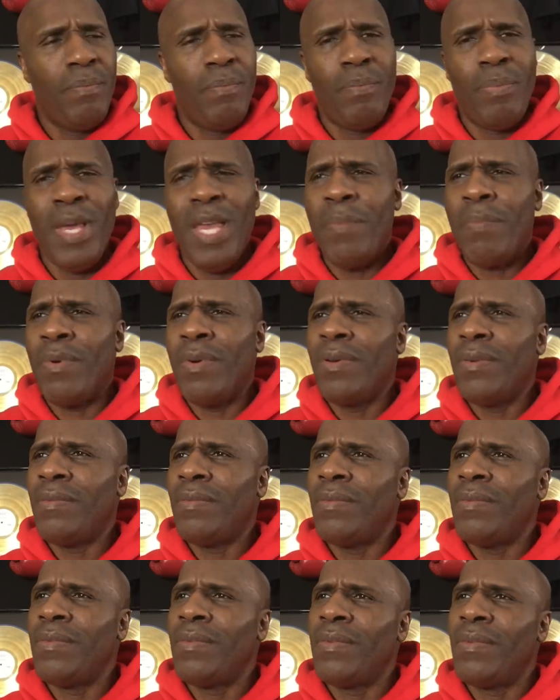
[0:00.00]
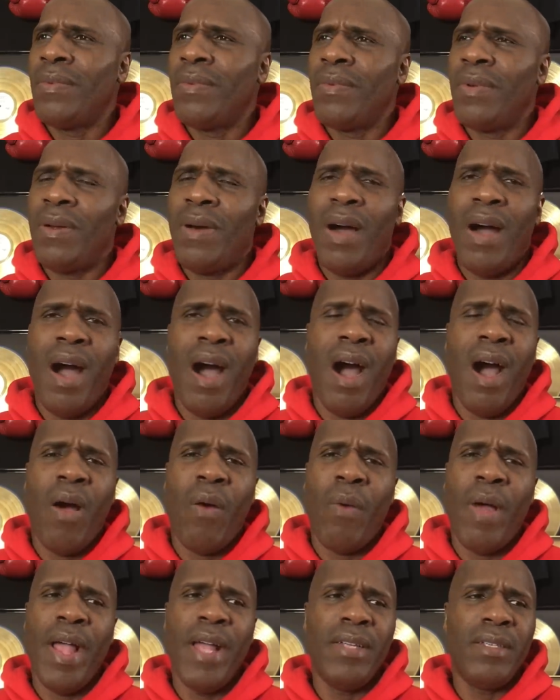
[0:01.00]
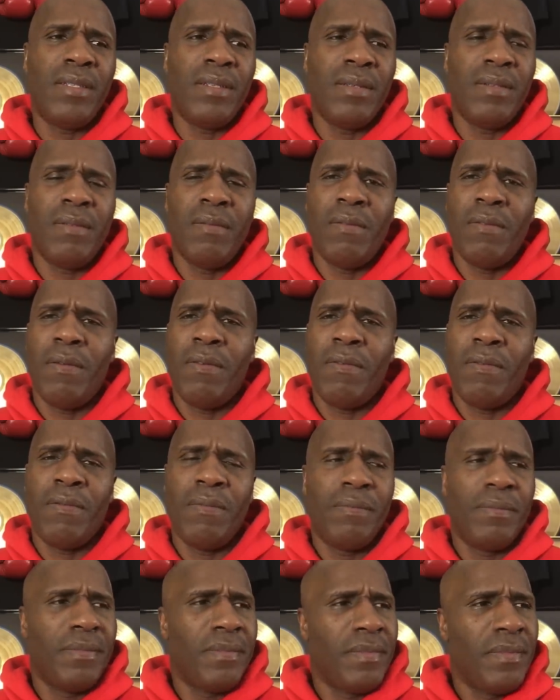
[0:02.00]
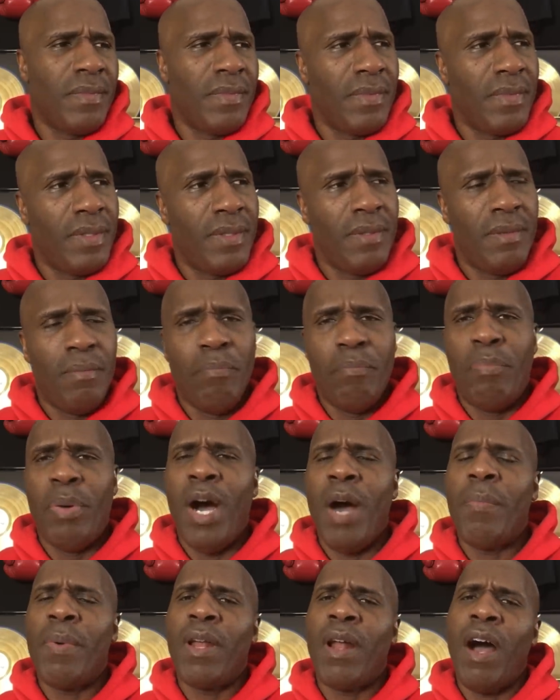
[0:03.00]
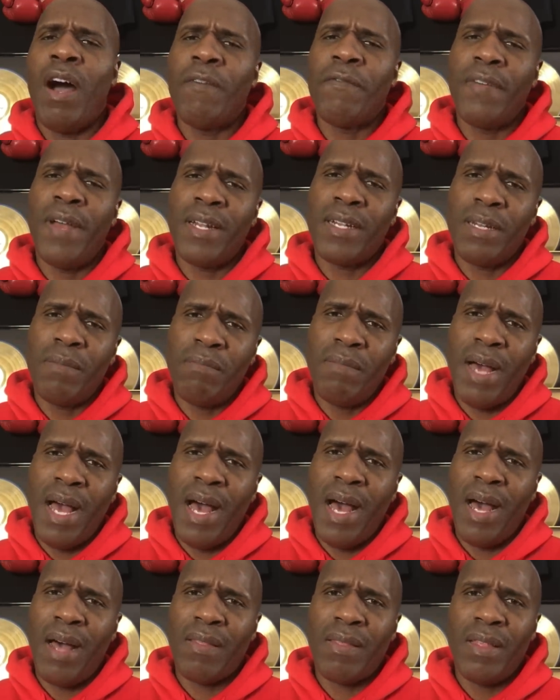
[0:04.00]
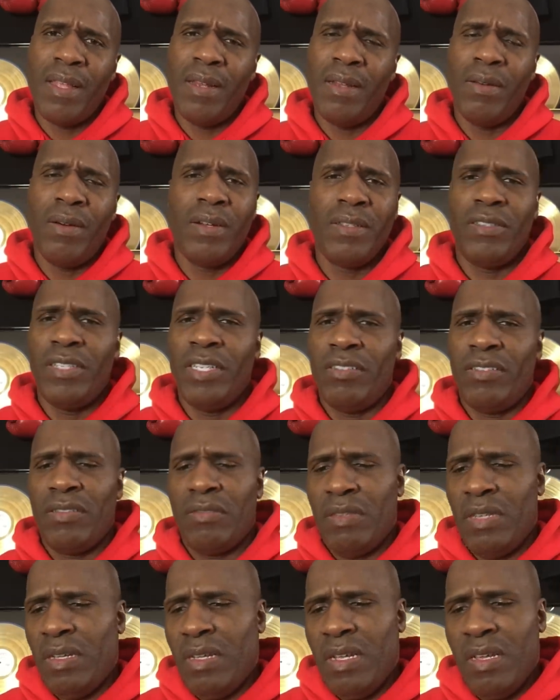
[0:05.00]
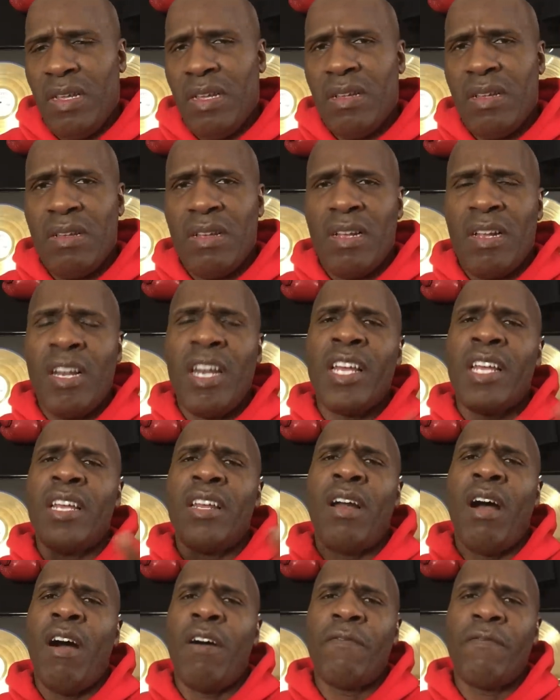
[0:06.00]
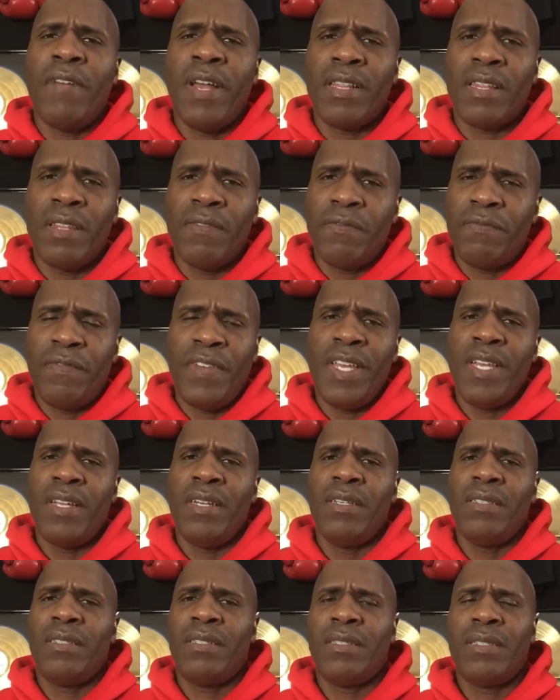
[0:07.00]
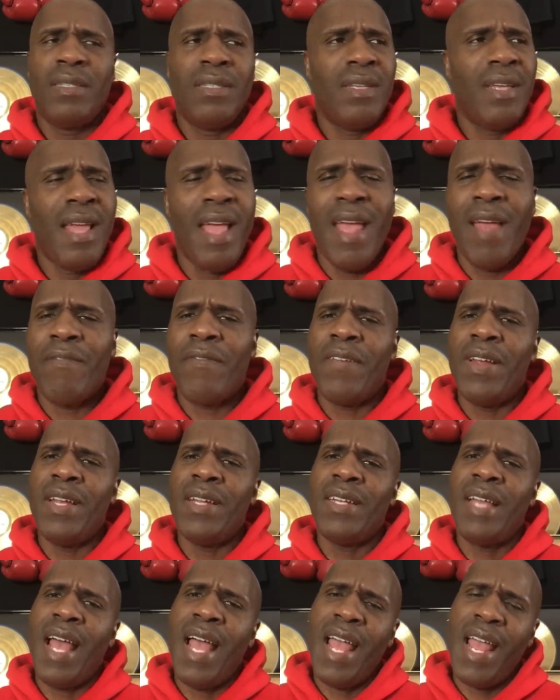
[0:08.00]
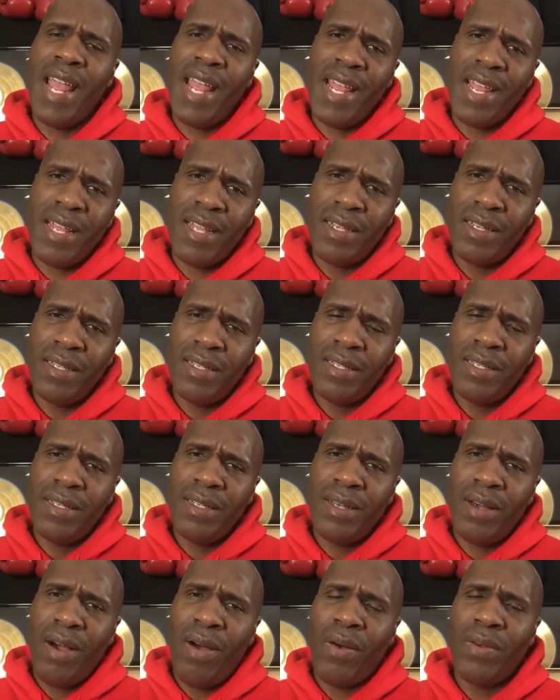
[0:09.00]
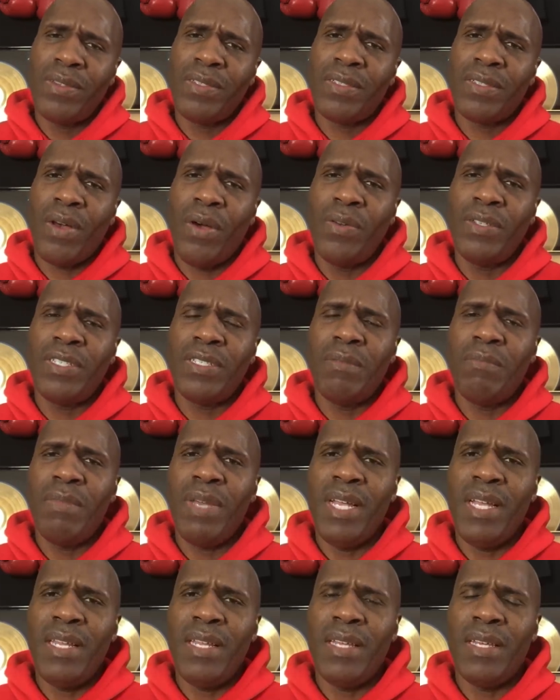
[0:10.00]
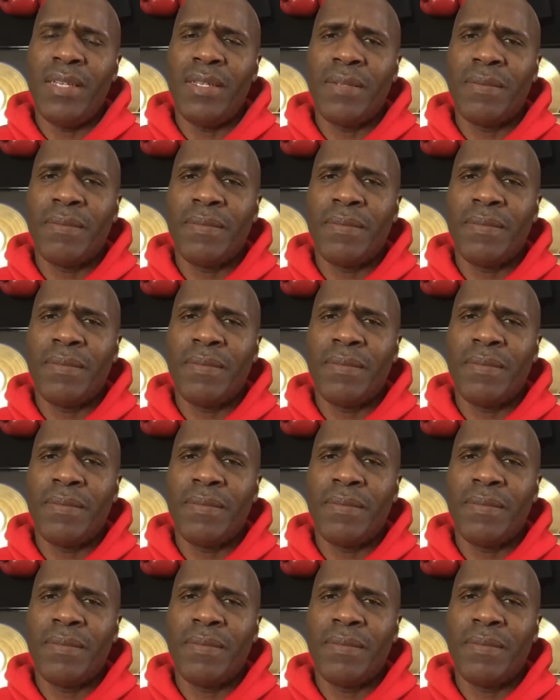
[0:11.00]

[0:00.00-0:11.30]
People always bumping off at the mouth and or just clicking off at the fingers every day on social media.